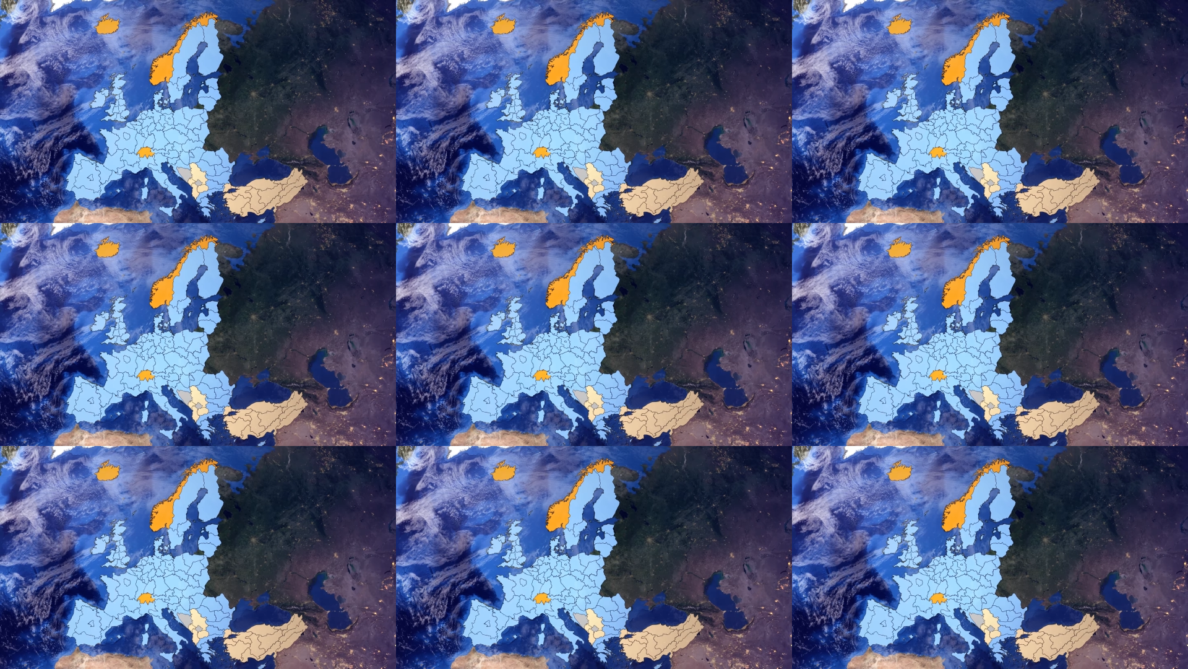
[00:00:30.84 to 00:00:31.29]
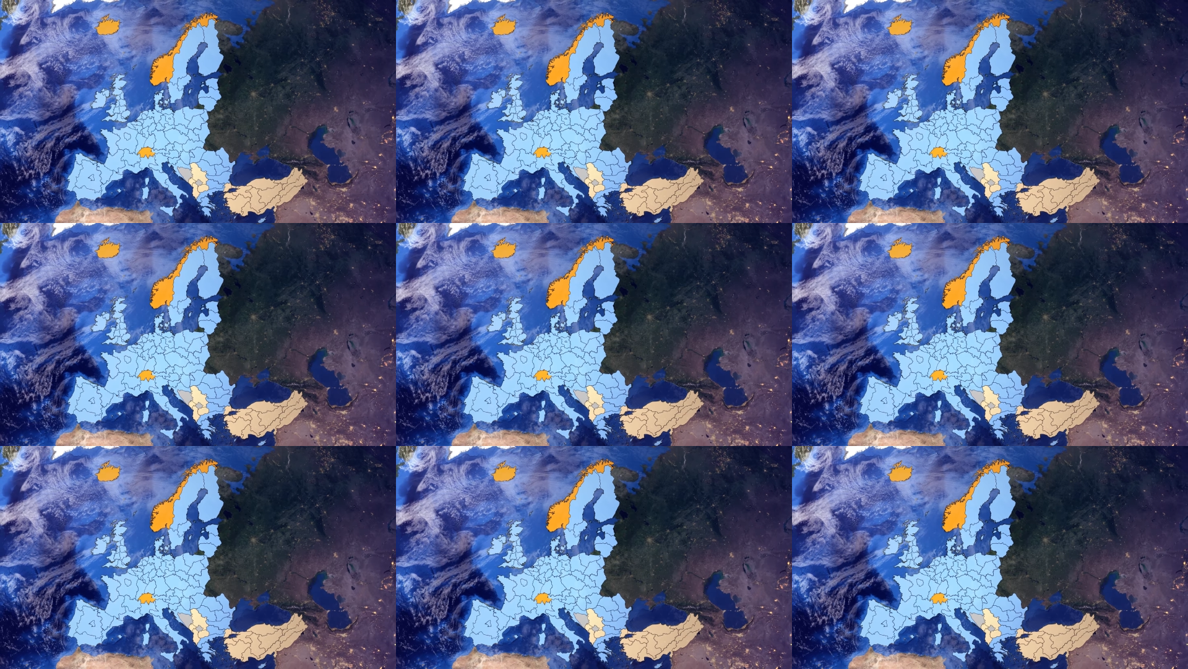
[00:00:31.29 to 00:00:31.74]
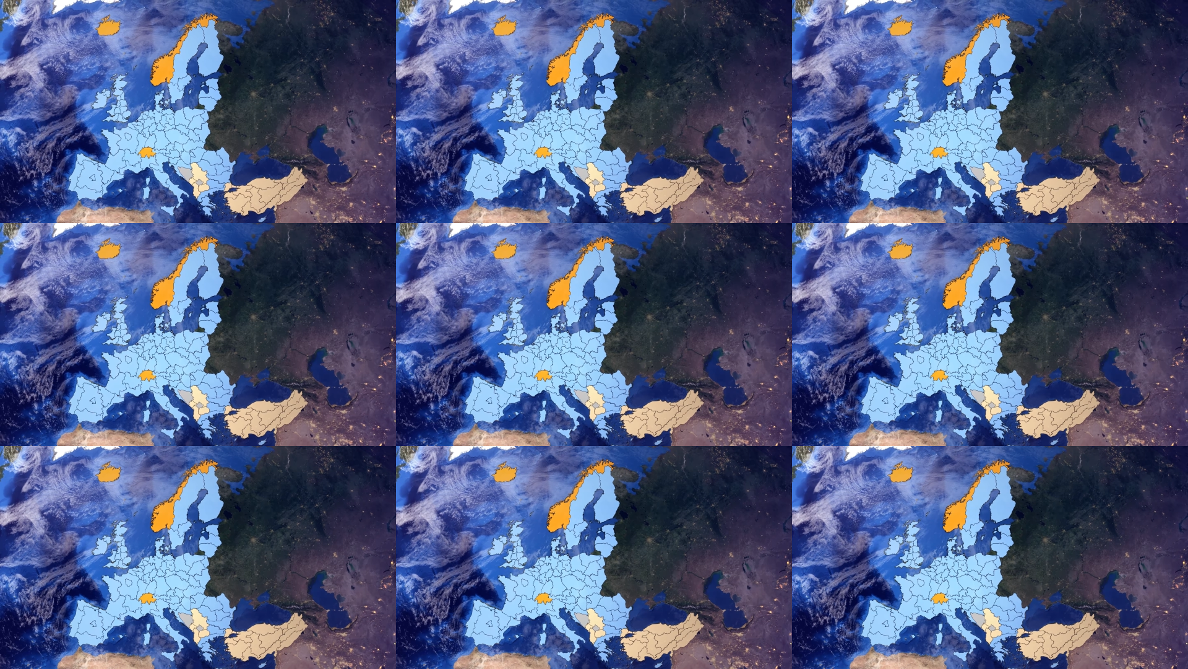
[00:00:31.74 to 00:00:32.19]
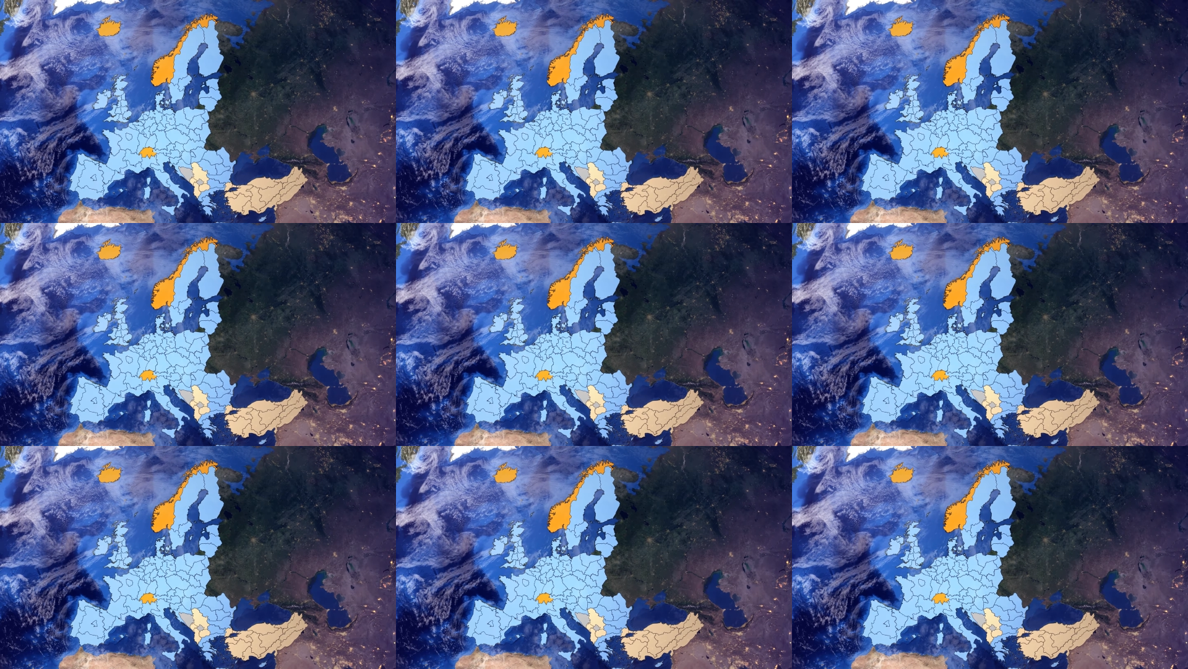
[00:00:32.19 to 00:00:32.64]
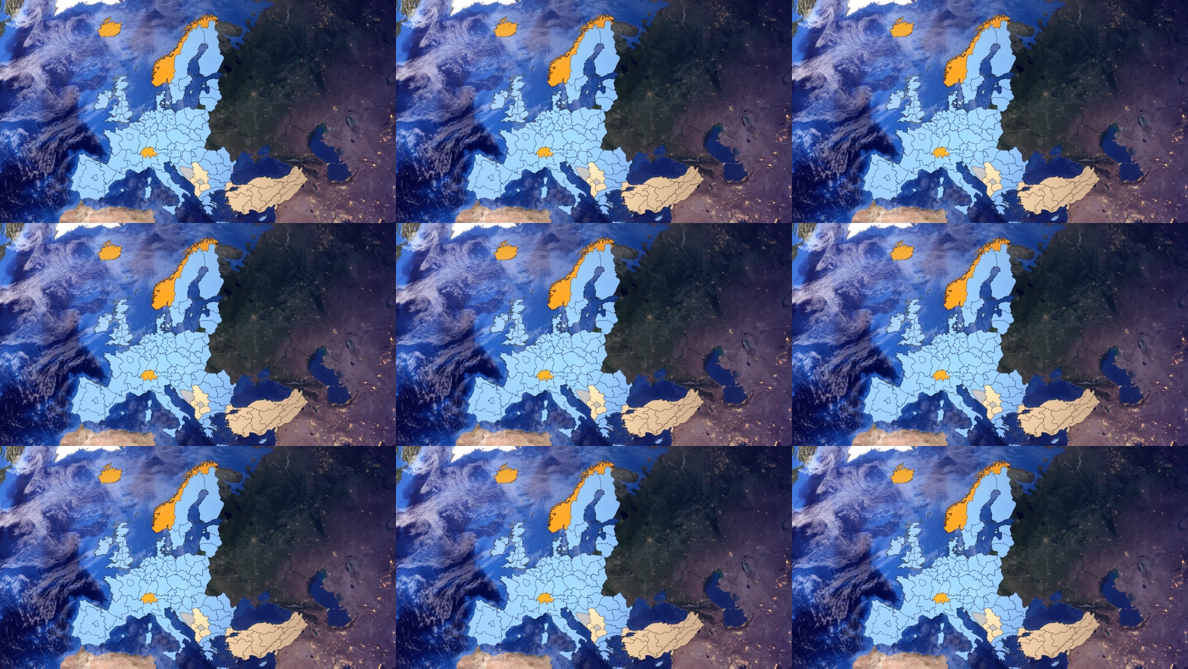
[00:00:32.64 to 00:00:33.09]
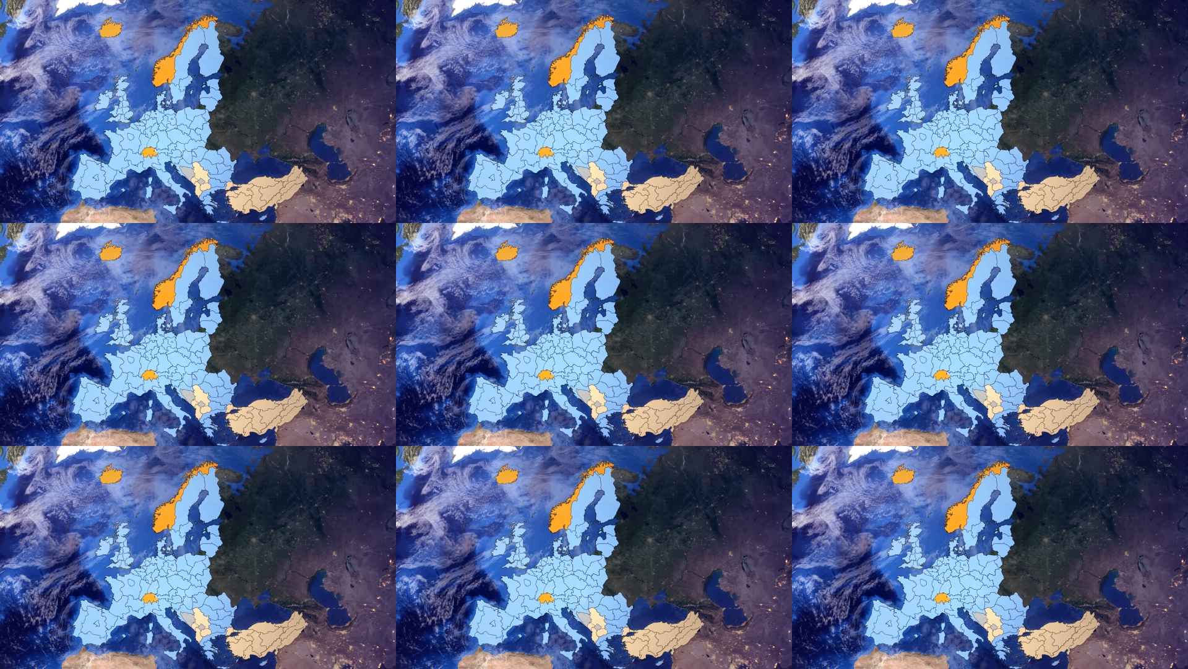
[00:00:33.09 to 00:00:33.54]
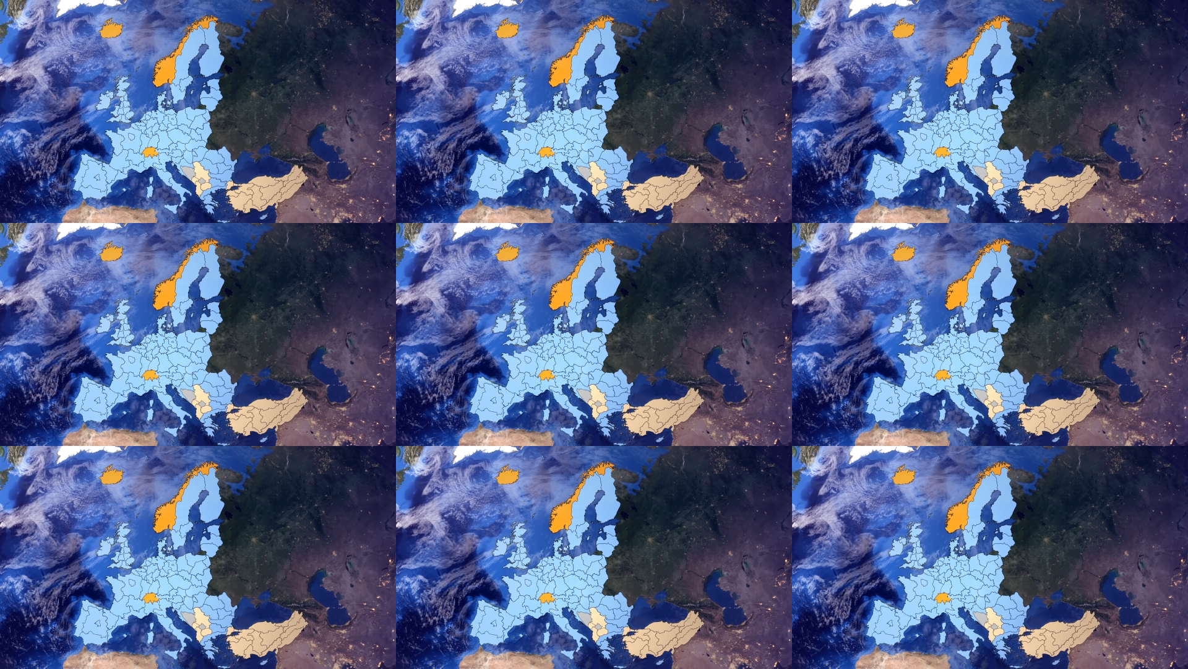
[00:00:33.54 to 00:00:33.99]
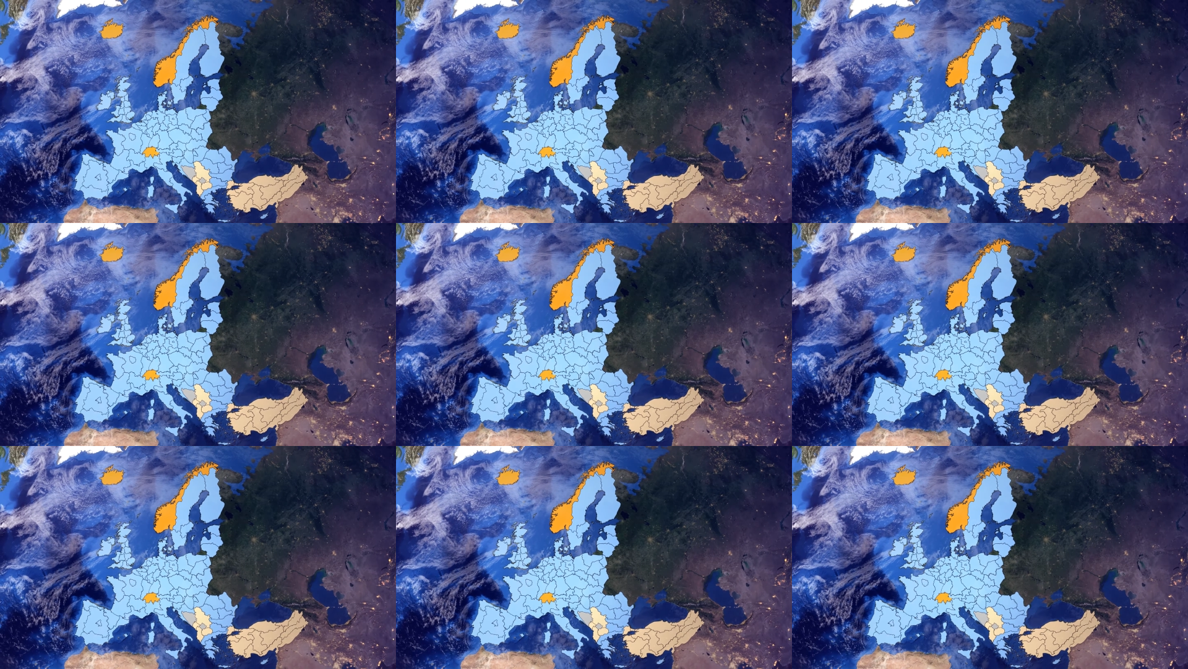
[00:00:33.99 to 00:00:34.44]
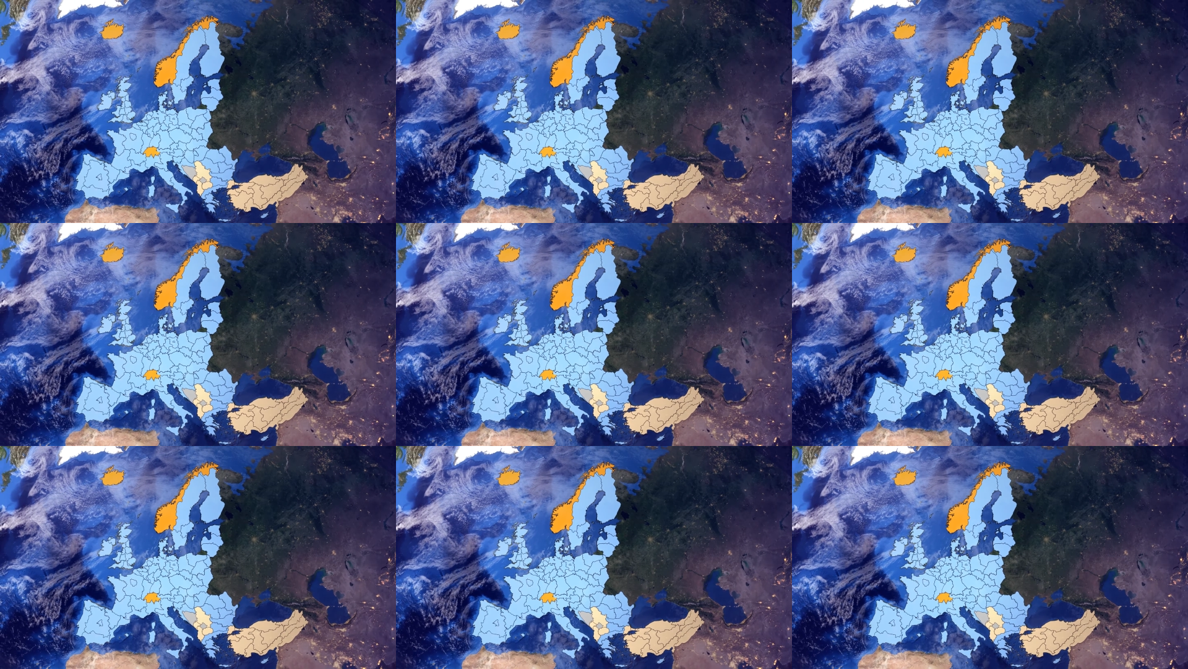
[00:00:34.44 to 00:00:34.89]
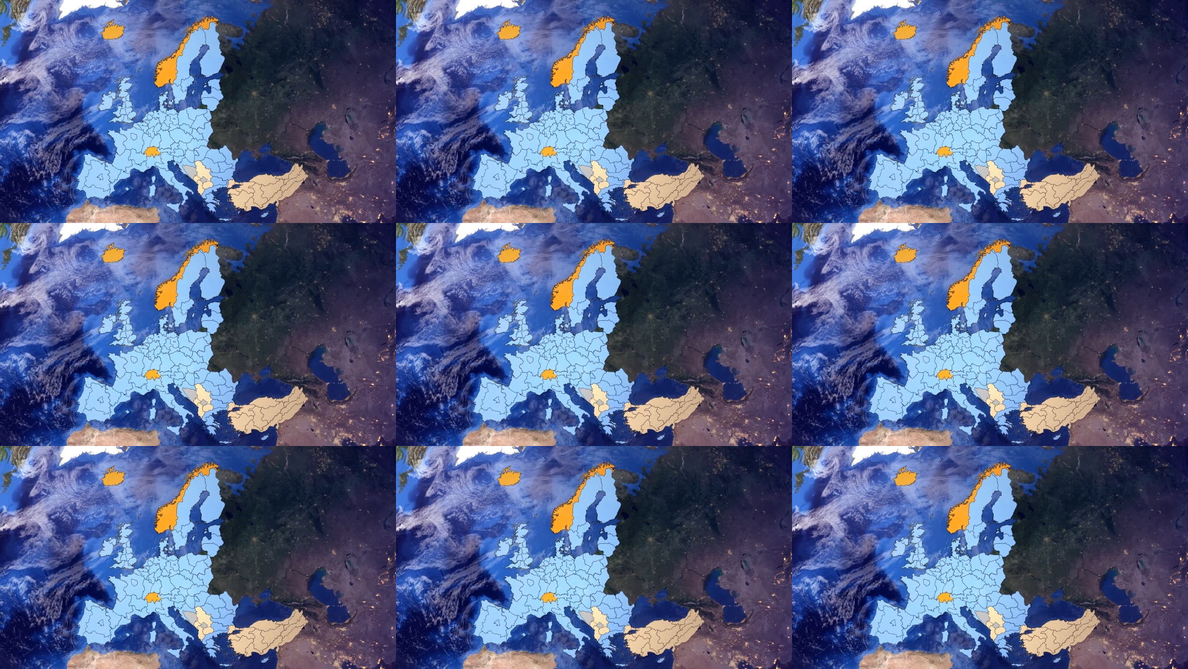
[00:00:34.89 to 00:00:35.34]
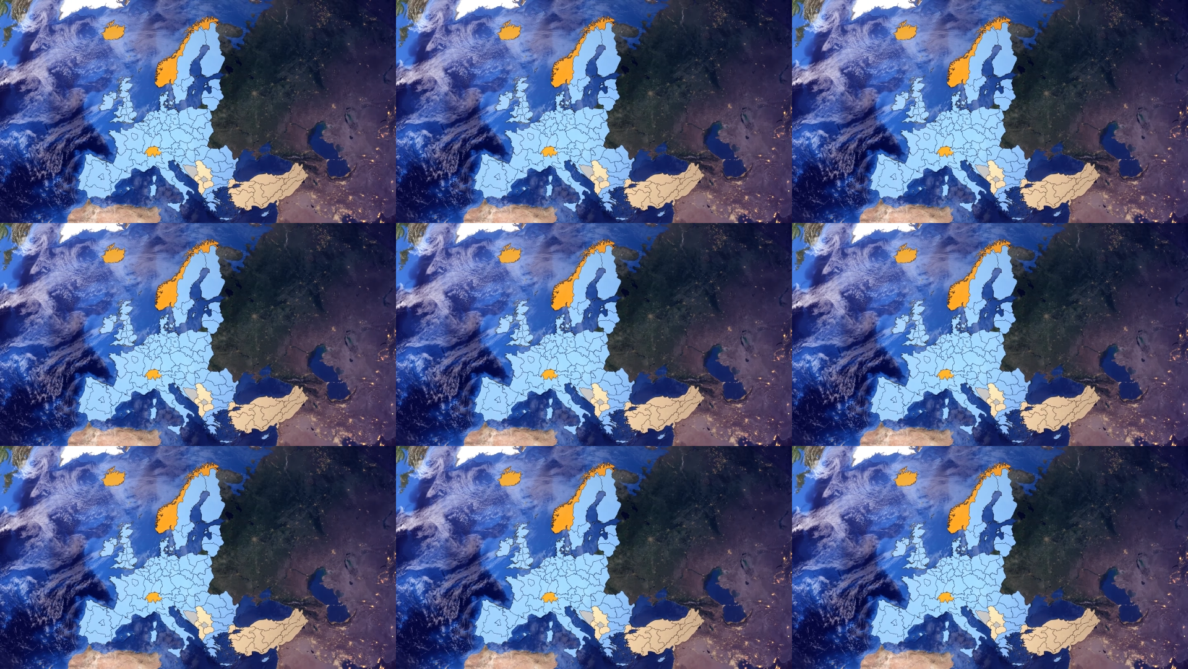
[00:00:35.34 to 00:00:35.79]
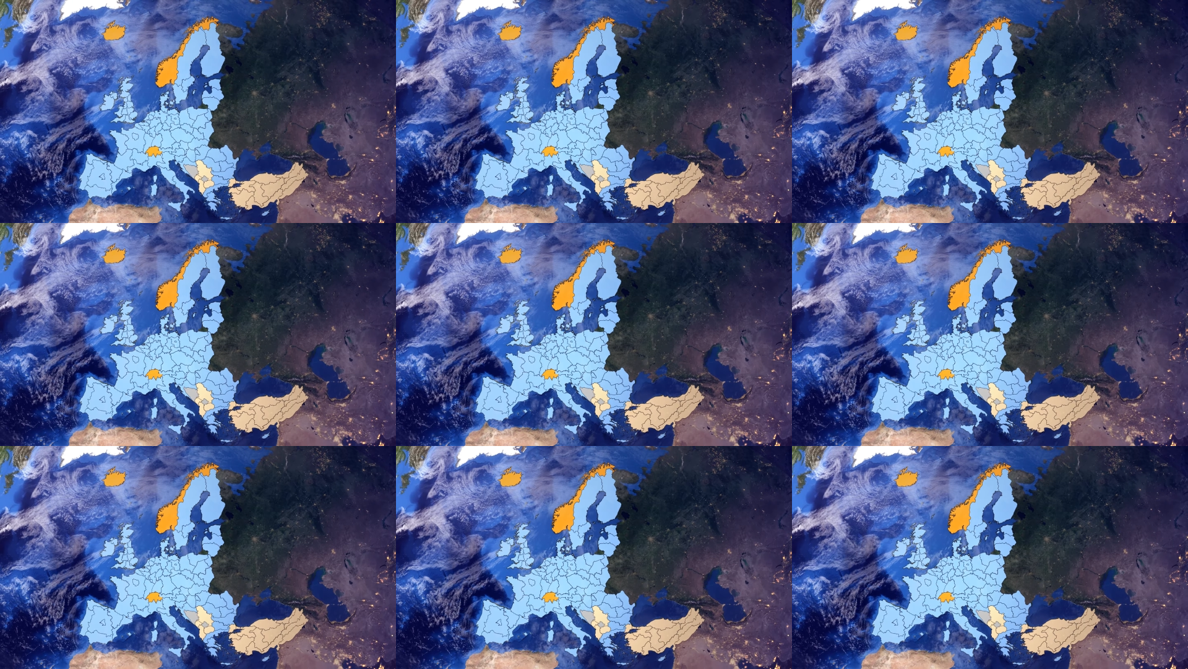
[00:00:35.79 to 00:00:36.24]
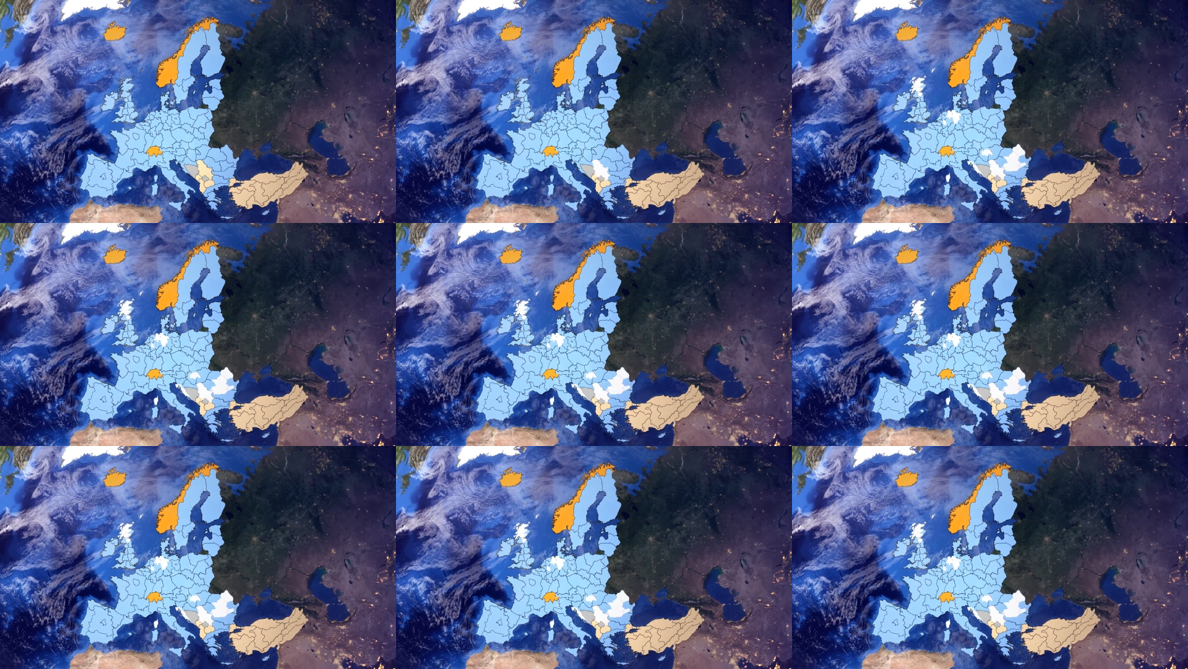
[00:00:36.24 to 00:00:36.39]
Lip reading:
Nobody's mouth can be seen.